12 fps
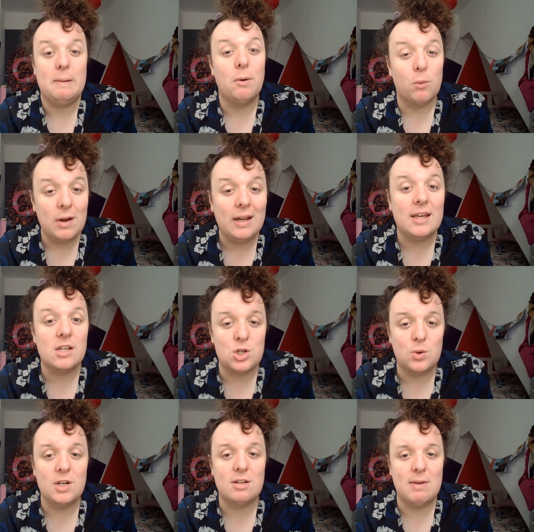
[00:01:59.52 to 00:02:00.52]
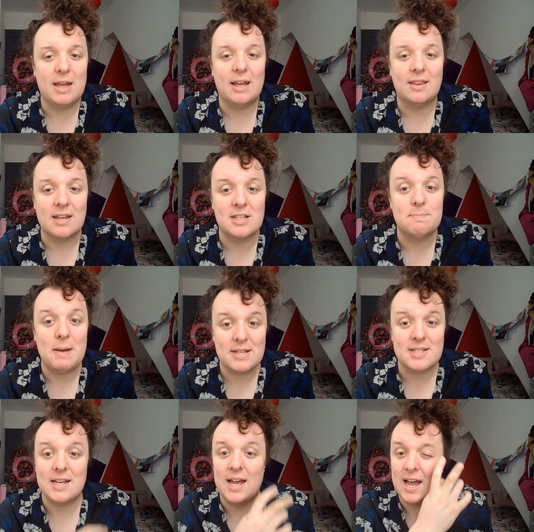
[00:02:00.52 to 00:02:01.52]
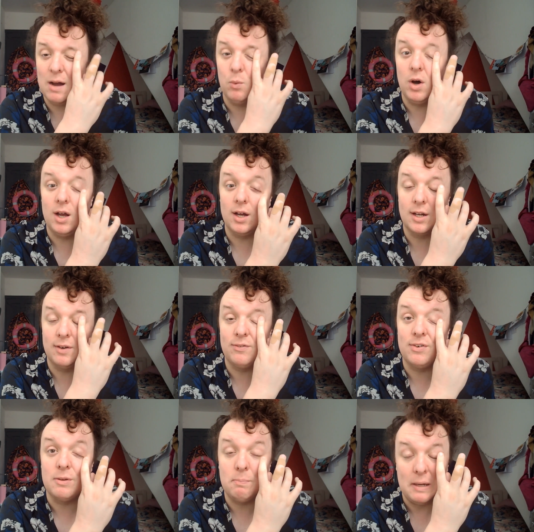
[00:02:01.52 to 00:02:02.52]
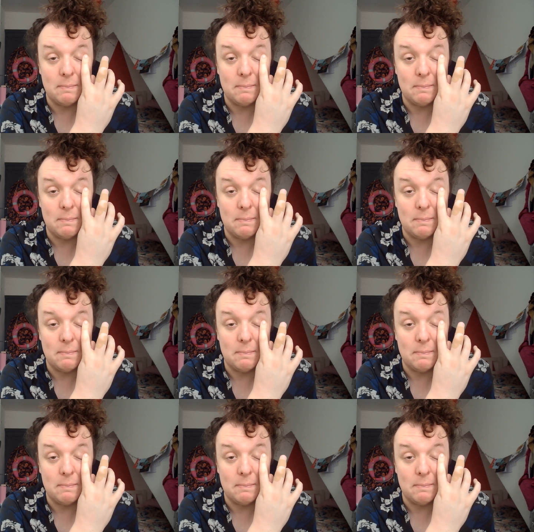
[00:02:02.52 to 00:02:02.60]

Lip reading: People really enjoyed making things better at work for the